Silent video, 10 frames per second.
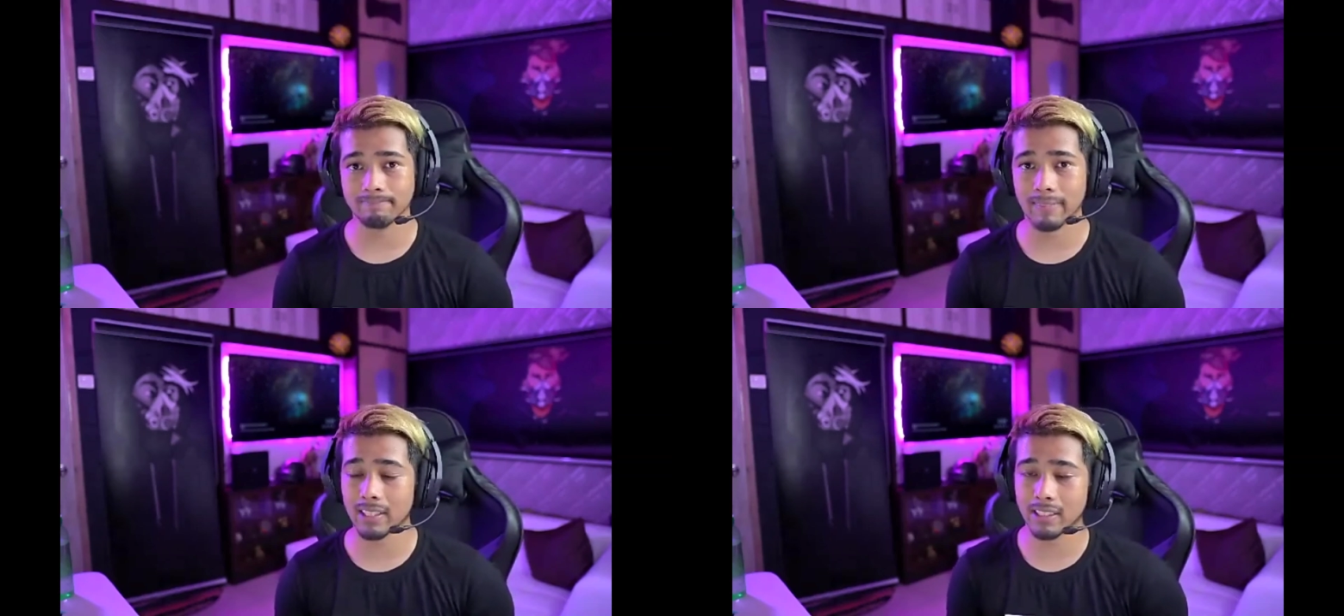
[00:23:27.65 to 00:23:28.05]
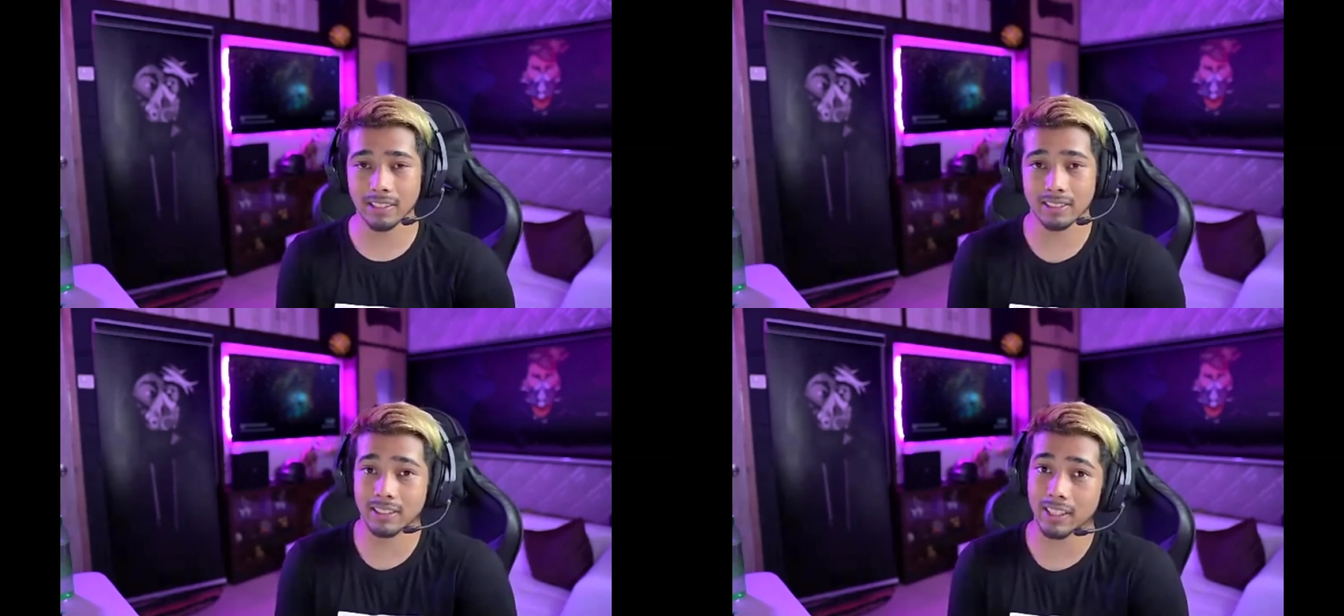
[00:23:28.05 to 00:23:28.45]
And
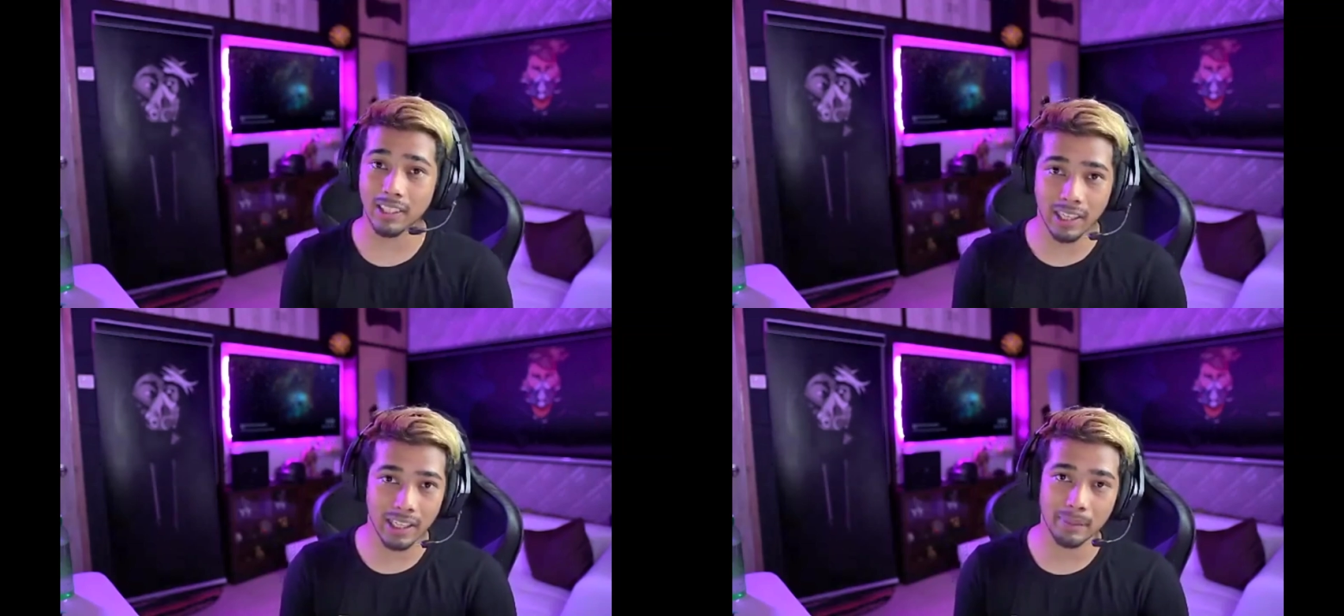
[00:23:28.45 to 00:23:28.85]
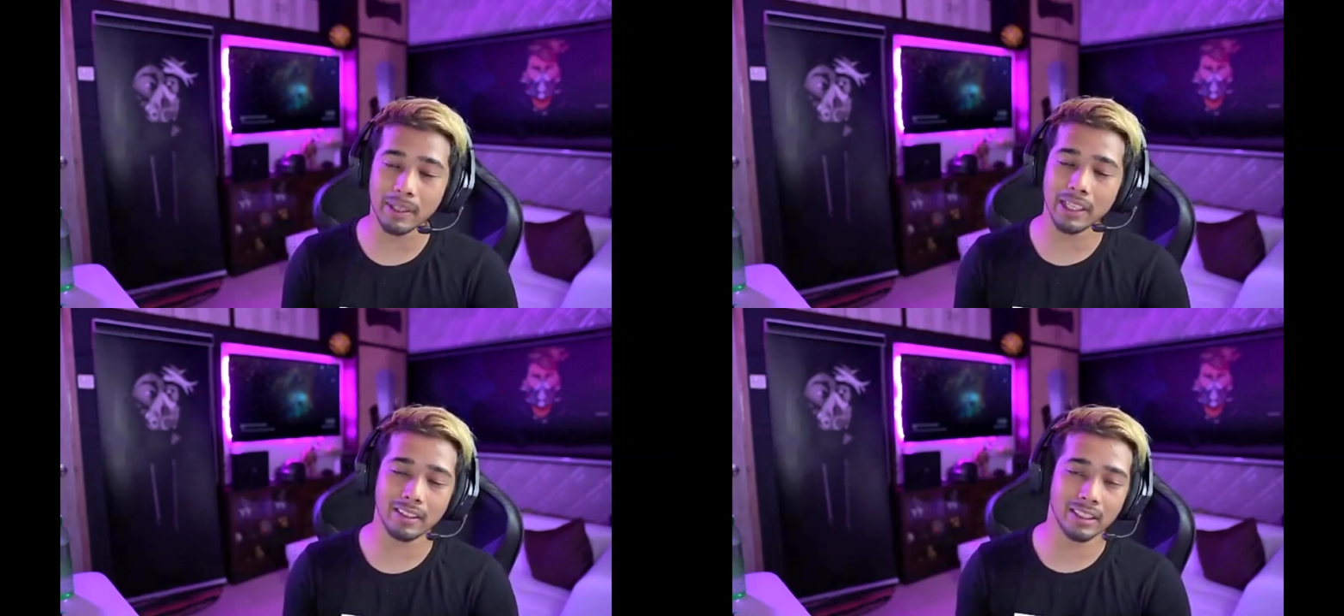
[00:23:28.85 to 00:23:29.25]
here I am,
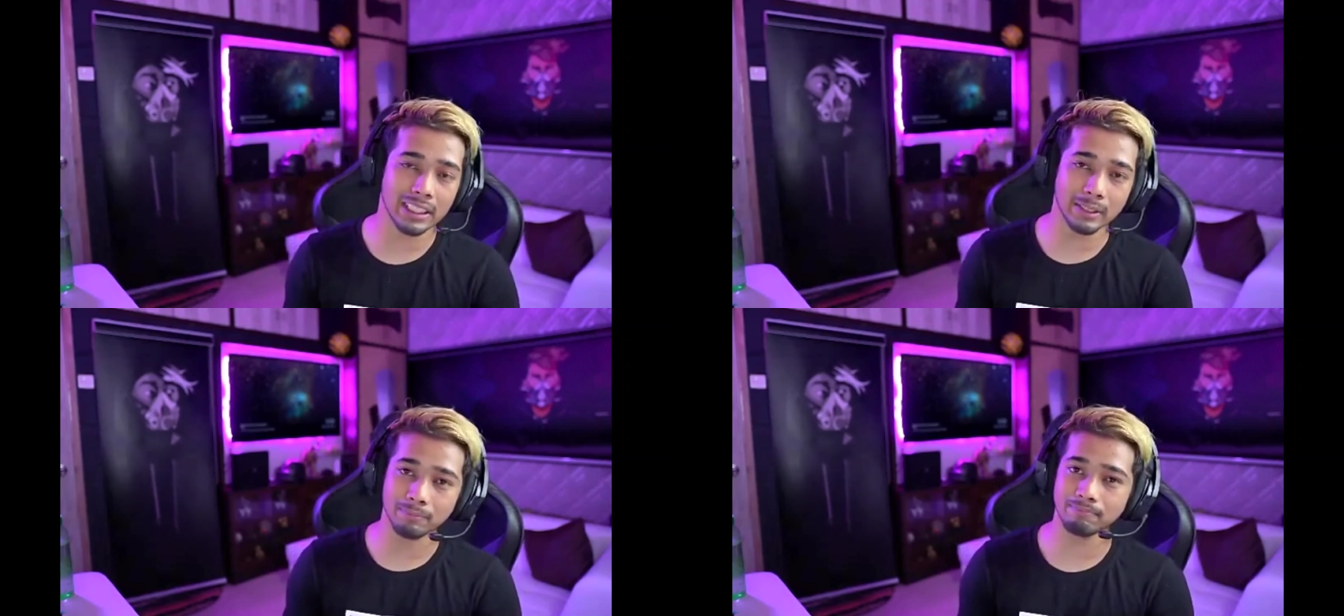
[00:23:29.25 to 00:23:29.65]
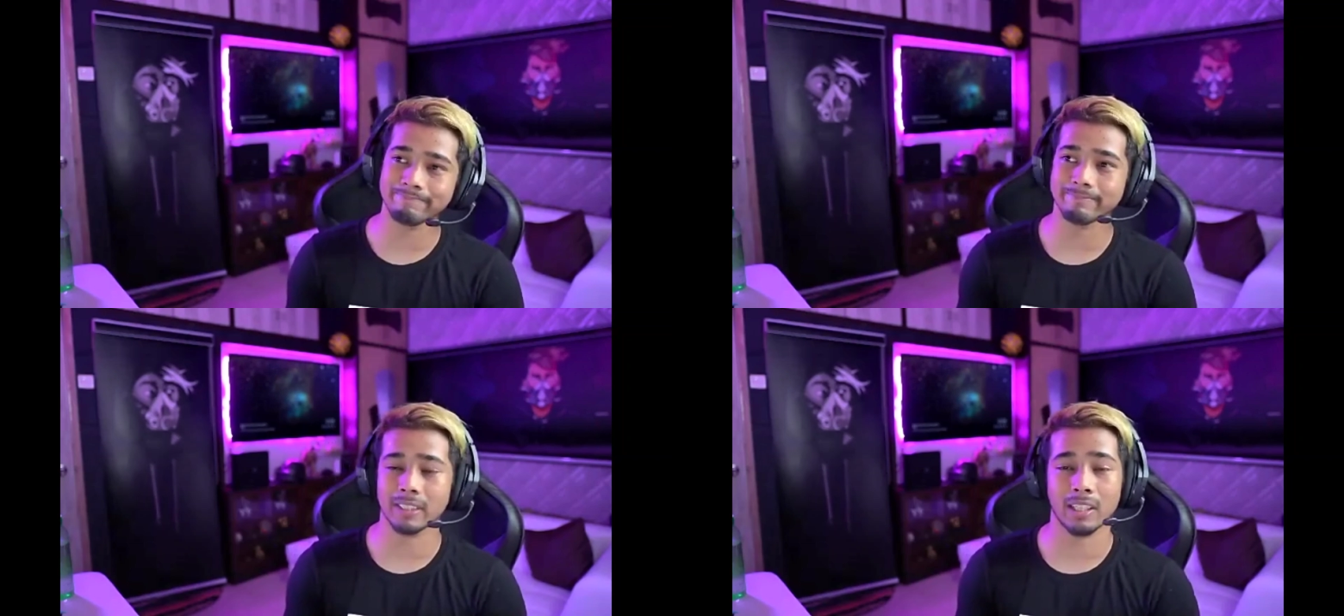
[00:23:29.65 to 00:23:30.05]
and I'll keep
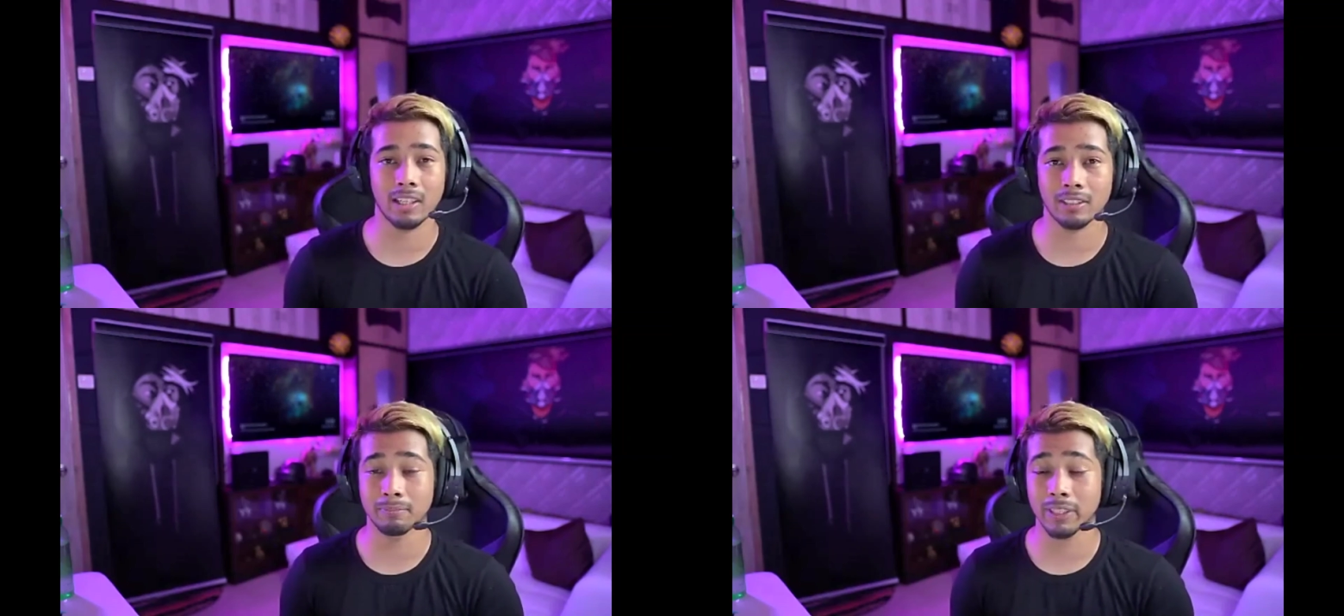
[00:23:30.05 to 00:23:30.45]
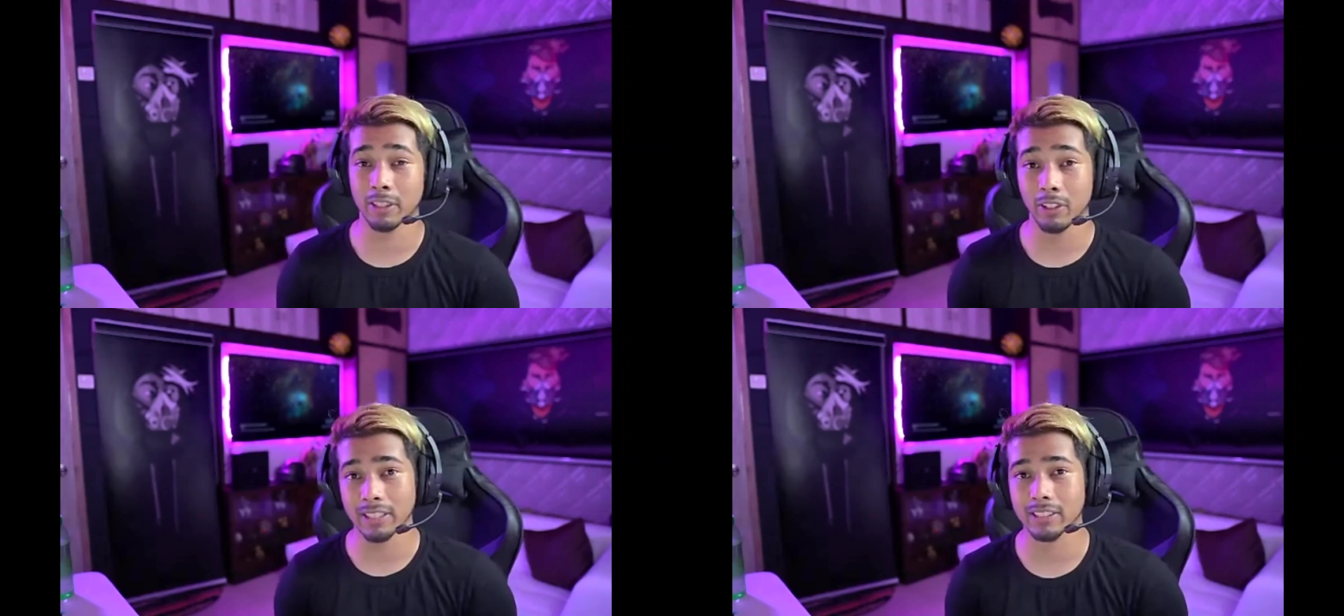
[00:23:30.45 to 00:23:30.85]

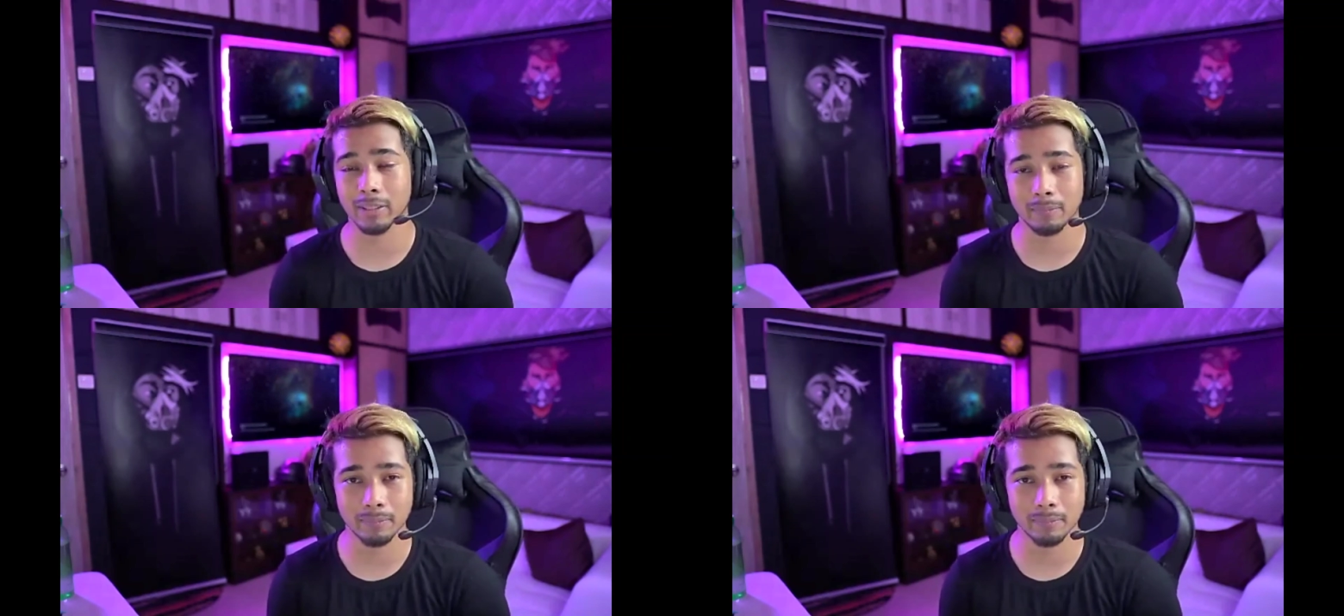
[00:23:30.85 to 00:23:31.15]
bring your heads up.